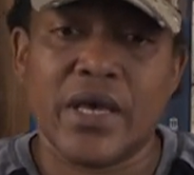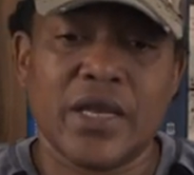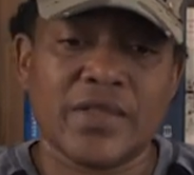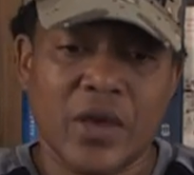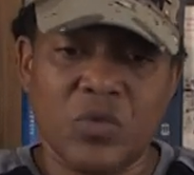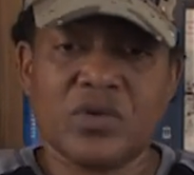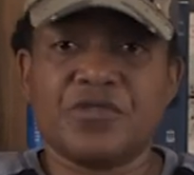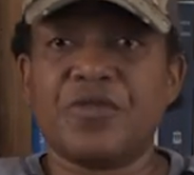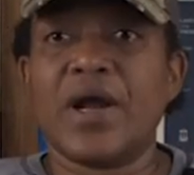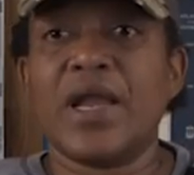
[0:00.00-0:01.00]
and they were on
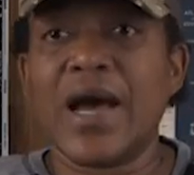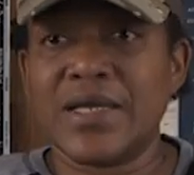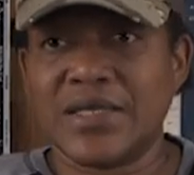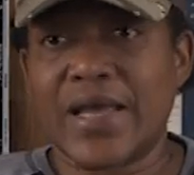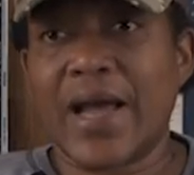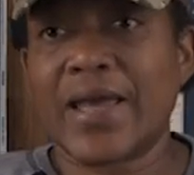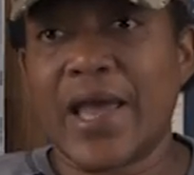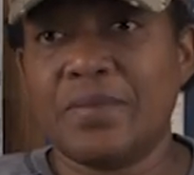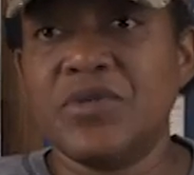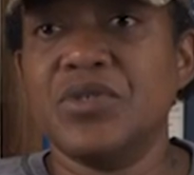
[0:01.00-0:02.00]
the front lines that got
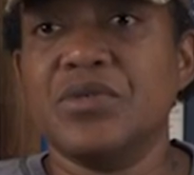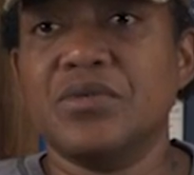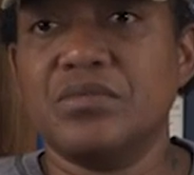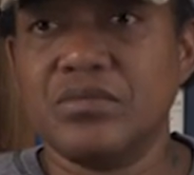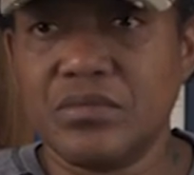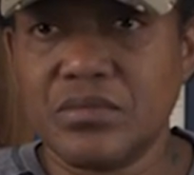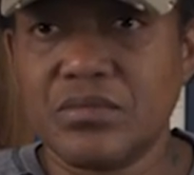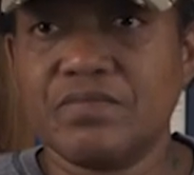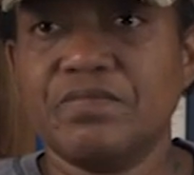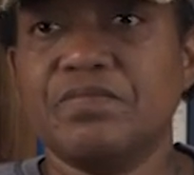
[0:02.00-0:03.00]
captured.
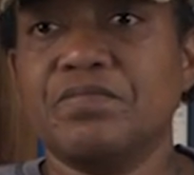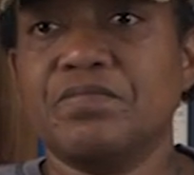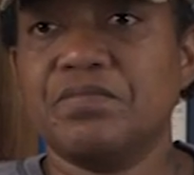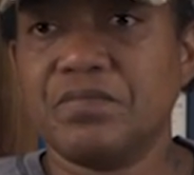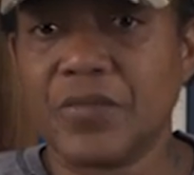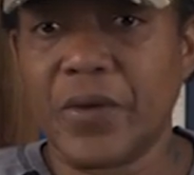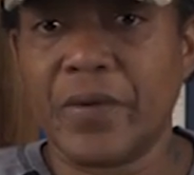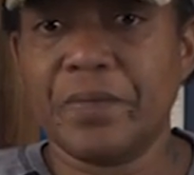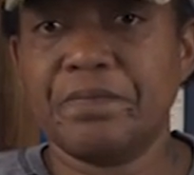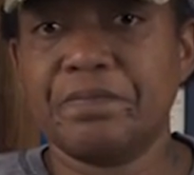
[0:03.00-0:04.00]
Yeah.